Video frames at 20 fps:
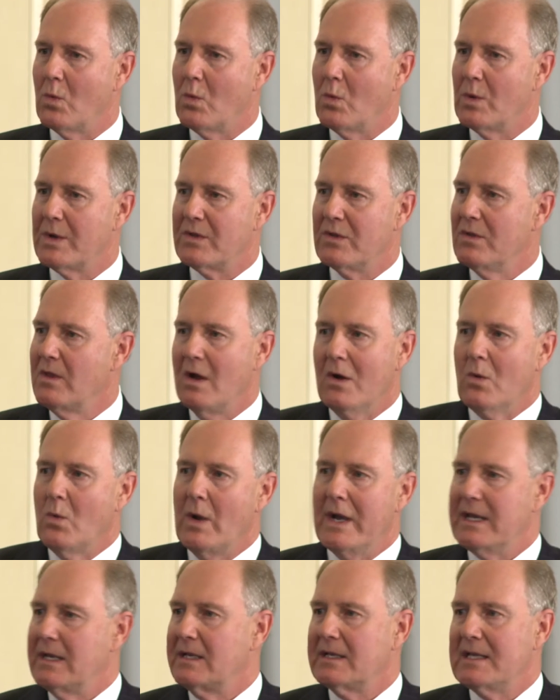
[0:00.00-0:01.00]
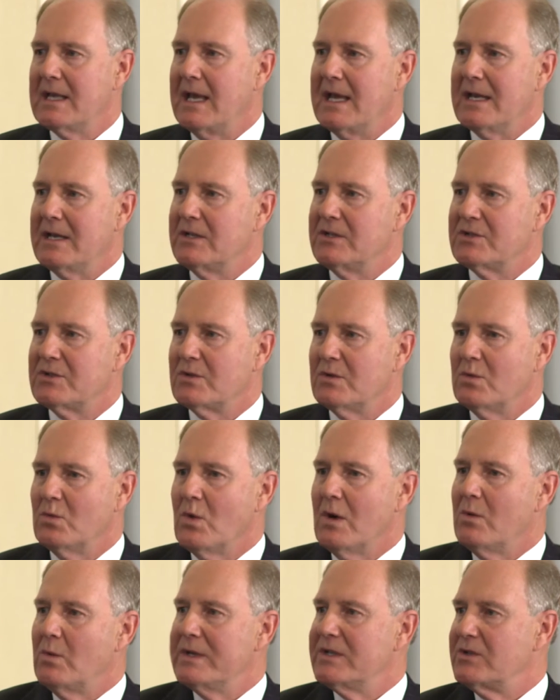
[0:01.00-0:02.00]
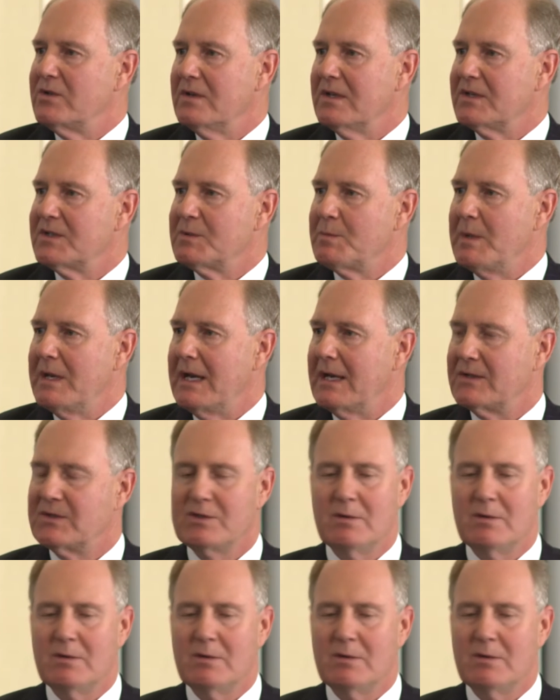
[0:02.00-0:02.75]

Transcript: with no way to gauge what we should expect.